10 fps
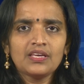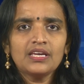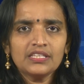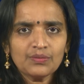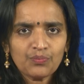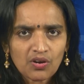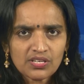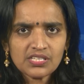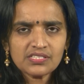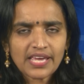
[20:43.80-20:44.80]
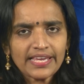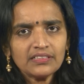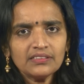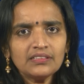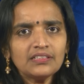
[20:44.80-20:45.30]
In the policy
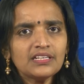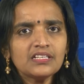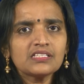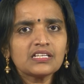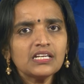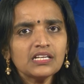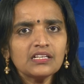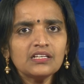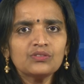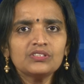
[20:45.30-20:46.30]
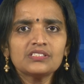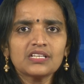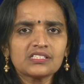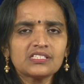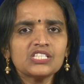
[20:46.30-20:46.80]
cycle, it is critical to the
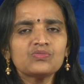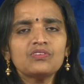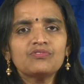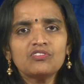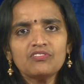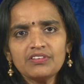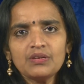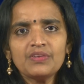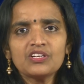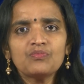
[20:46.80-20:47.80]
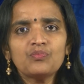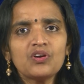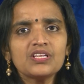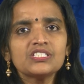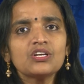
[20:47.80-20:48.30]
successful fulfillment of
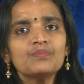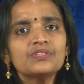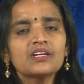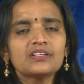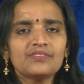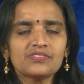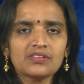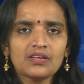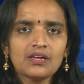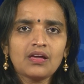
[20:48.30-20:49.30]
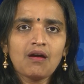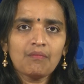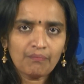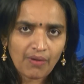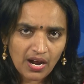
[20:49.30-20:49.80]
policy objectives.
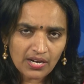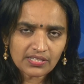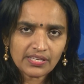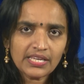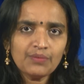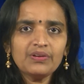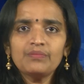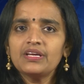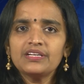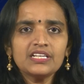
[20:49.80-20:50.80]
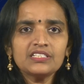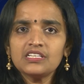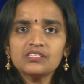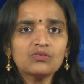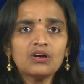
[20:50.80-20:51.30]
But implementation
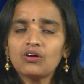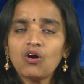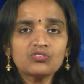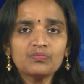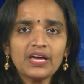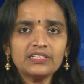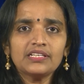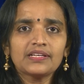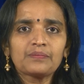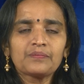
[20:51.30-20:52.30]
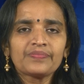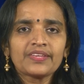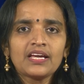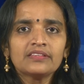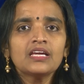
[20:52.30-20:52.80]
is not automatic.
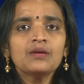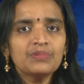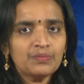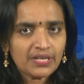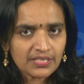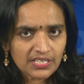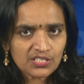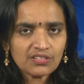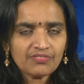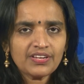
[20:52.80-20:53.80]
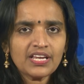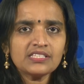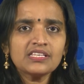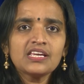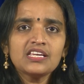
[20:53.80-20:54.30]
The implementation
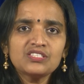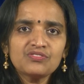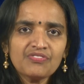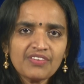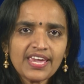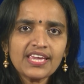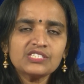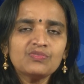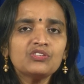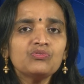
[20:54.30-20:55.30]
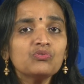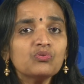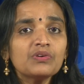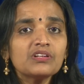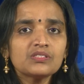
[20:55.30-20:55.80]
phase is faced with
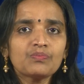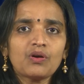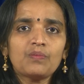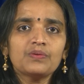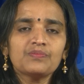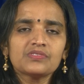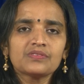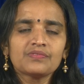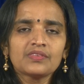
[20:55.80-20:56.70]
numerous problems.